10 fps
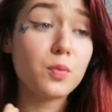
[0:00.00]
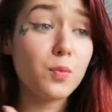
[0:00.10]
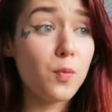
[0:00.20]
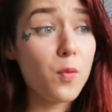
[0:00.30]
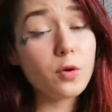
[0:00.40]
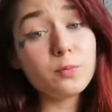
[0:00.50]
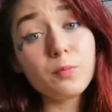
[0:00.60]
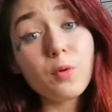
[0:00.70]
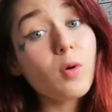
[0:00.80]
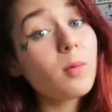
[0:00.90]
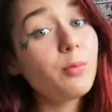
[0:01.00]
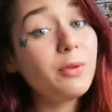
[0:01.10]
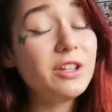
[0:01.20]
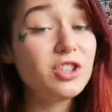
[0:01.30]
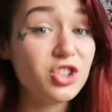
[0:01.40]
would
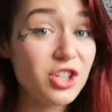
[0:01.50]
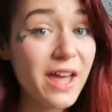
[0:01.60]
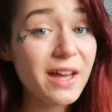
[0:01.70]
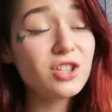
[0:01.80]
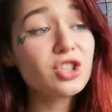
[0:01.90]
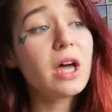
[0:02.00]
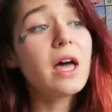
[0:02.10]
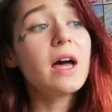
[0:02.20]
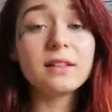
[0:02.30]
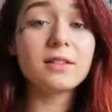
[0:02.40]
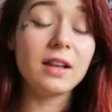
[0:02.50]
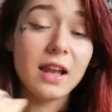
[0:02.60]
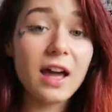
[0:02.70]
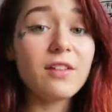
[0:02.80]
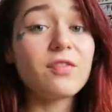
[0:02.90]
probably change.
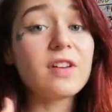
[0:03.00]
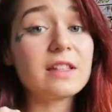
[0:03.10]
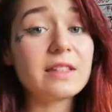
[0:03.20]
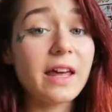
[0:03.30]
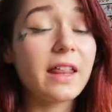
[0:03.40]
Life is like